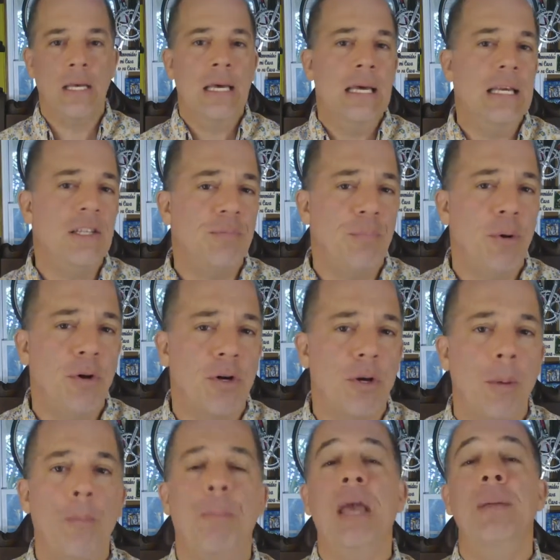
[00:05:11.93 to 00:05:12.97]
His book,
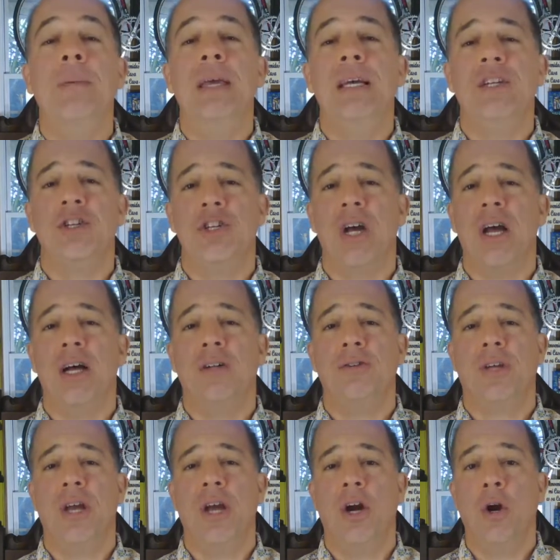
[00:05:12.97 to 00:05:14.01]
Baby and Child
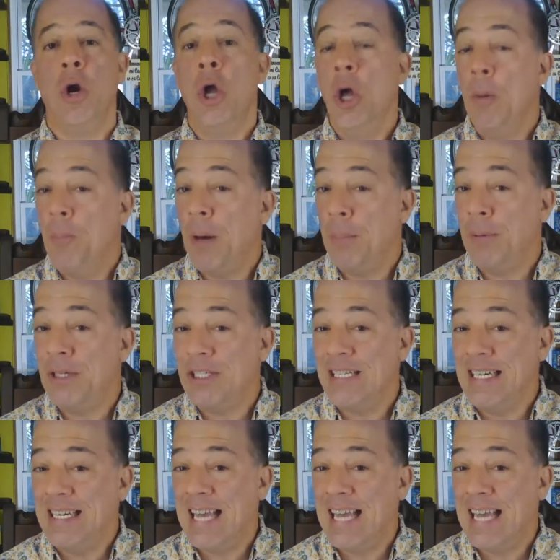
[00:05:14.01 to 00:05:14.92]
Care, published in